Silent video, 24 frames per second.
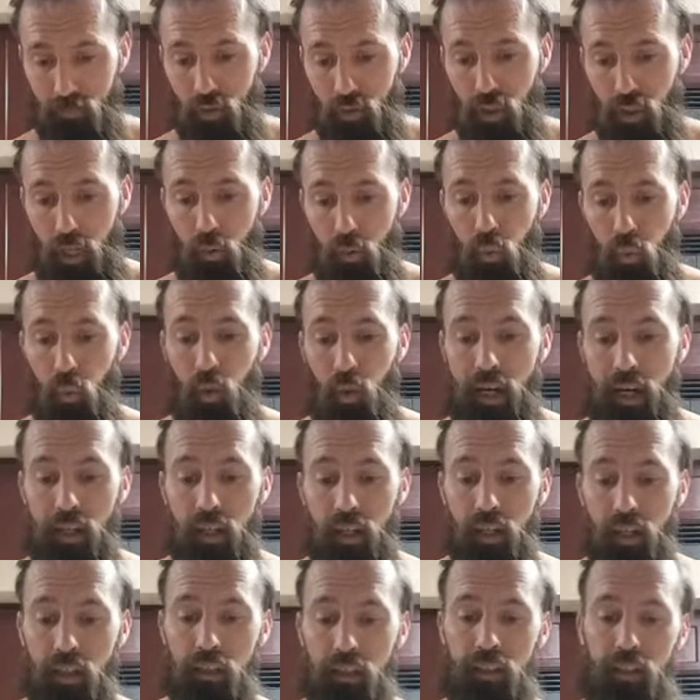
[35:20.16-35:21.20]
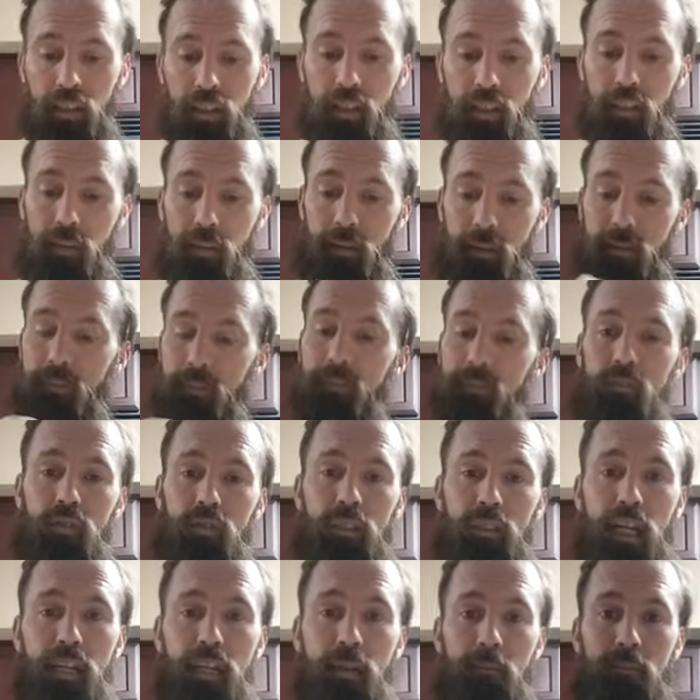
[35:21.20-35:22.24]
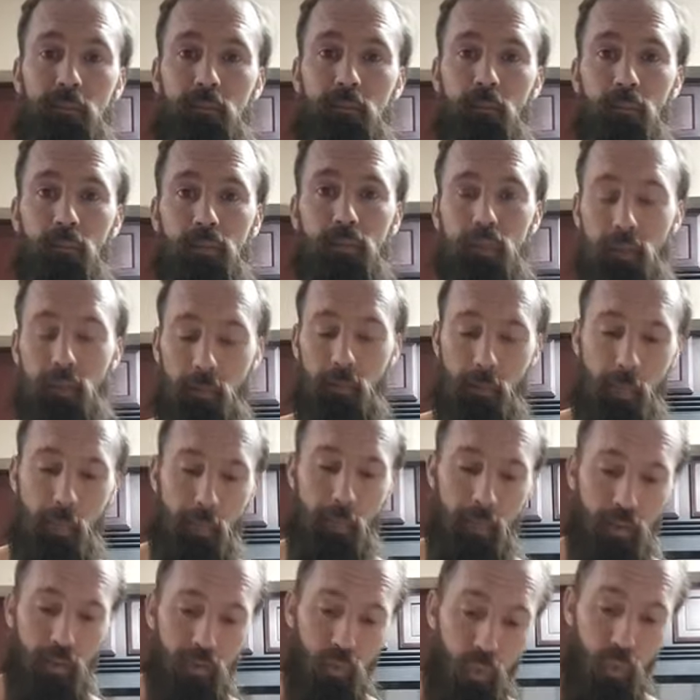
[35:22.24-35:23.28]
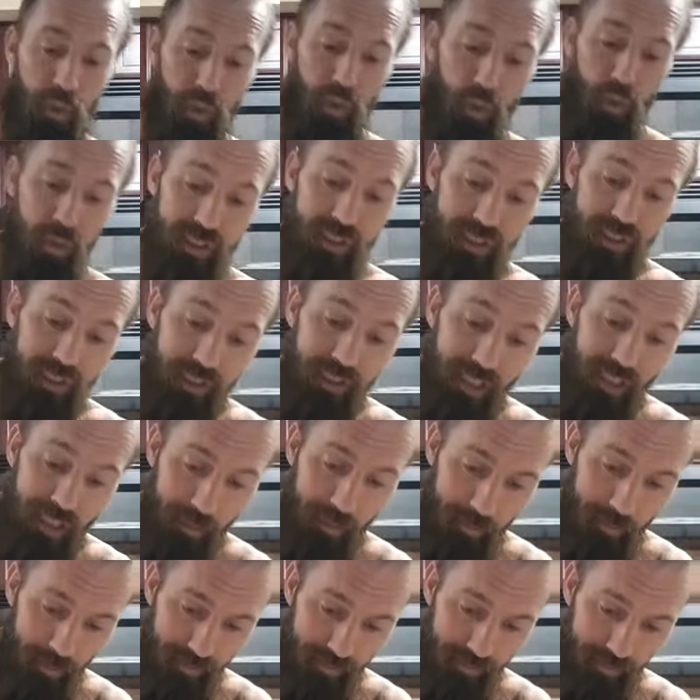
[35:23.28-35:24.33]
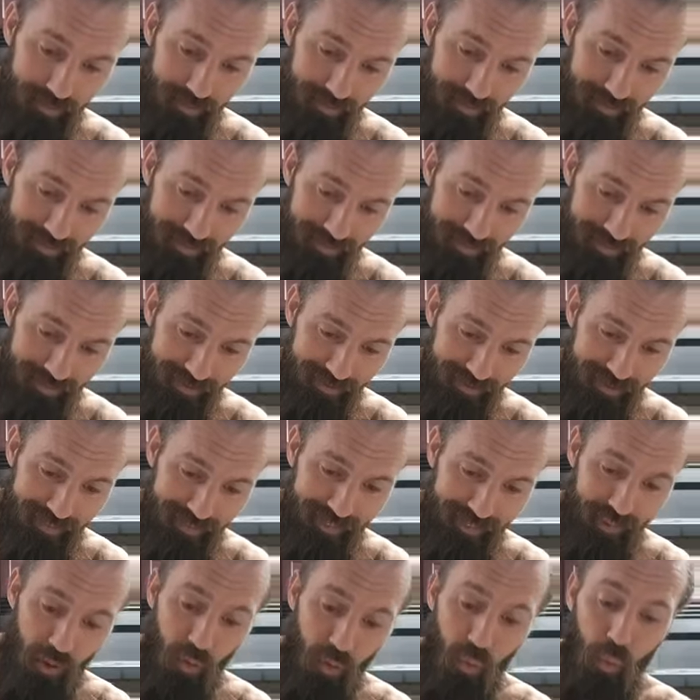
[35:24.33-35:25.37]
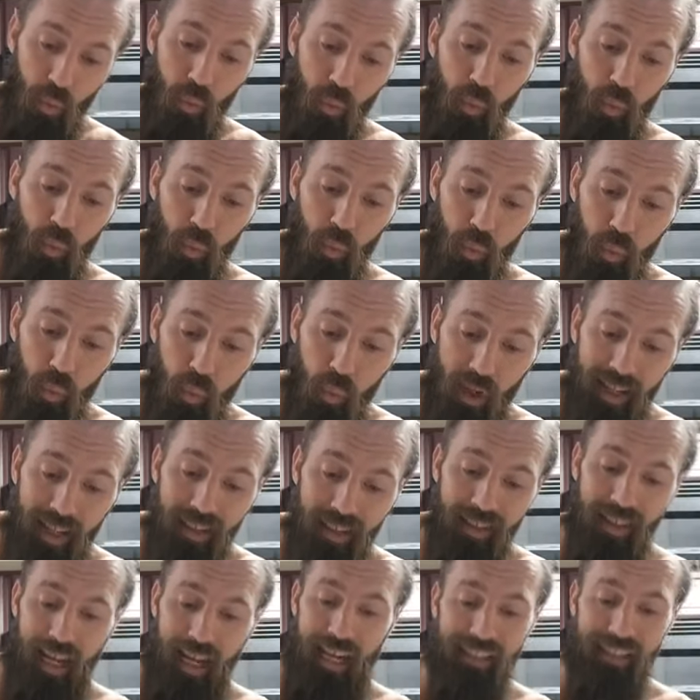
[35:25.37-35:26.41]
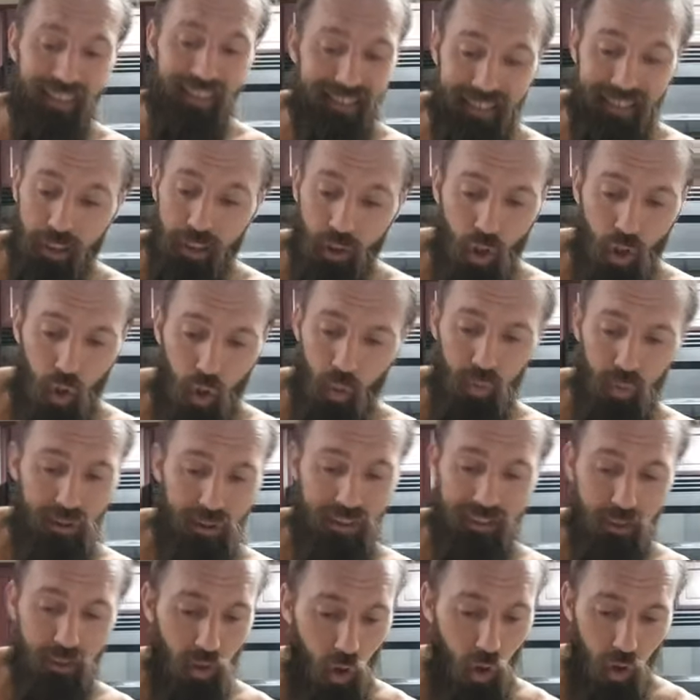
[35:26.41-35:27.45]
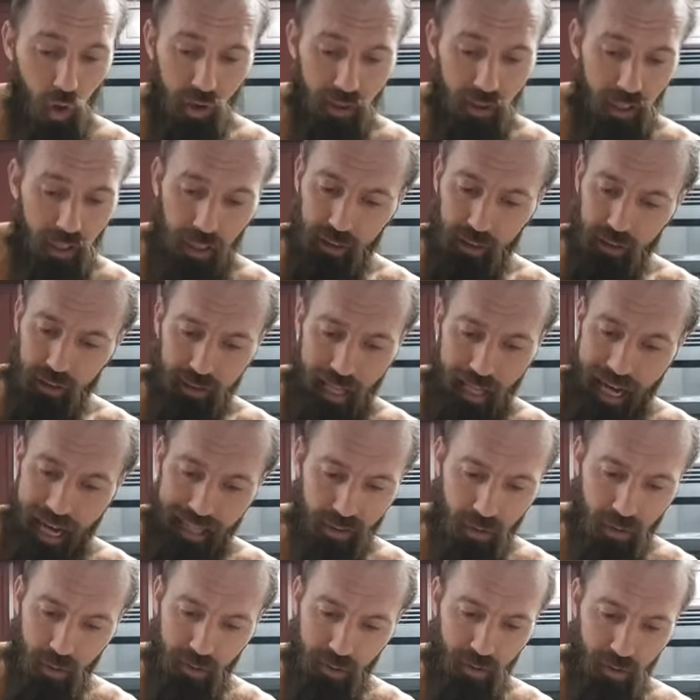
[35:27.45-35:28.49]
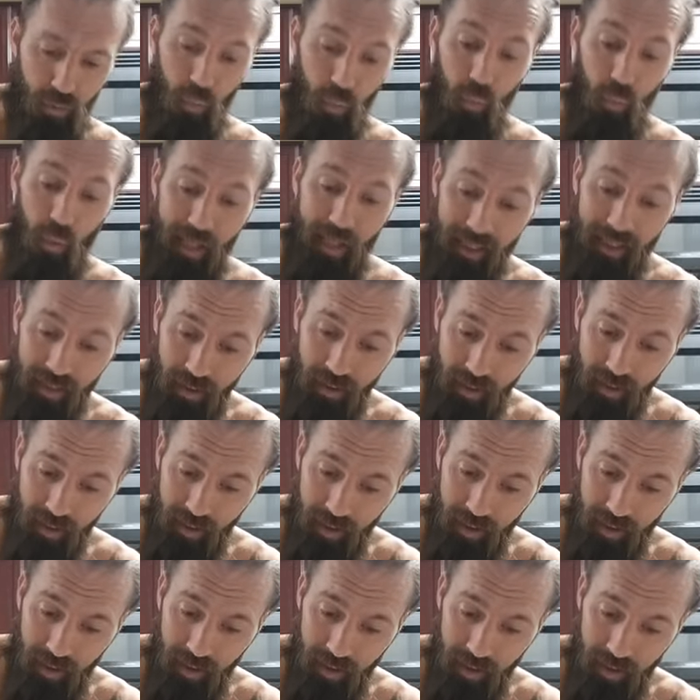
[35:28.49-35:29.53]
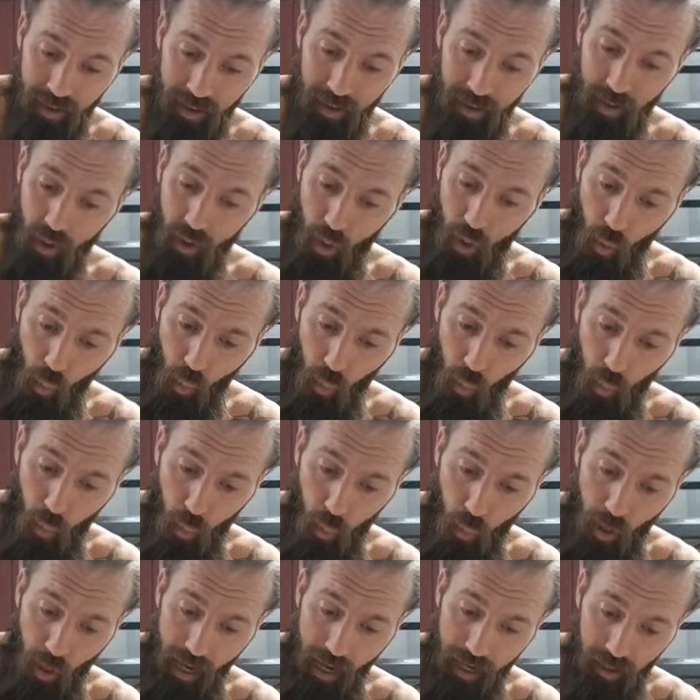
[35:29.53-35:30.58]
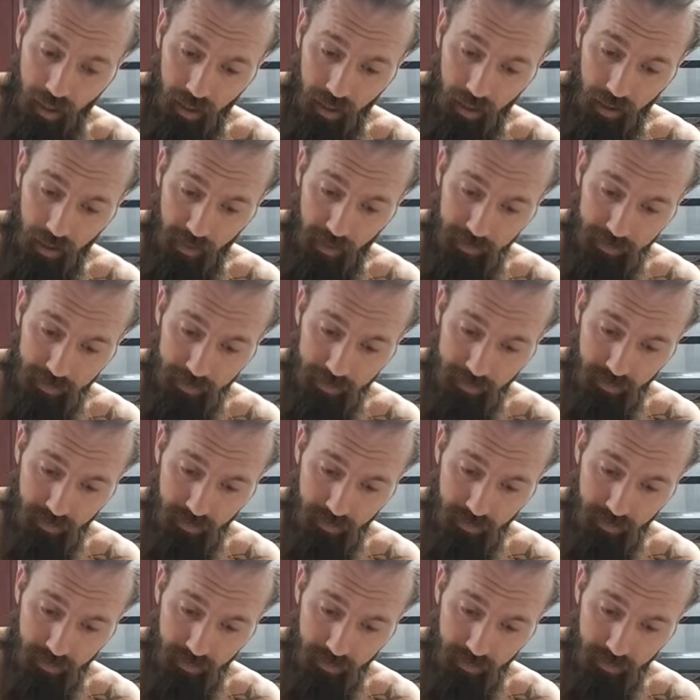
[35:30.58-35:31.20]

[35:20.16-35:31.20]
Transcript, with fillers: Like, where, like, when you sleep, when, I just need to know. This is all, I just ask you this. When, where,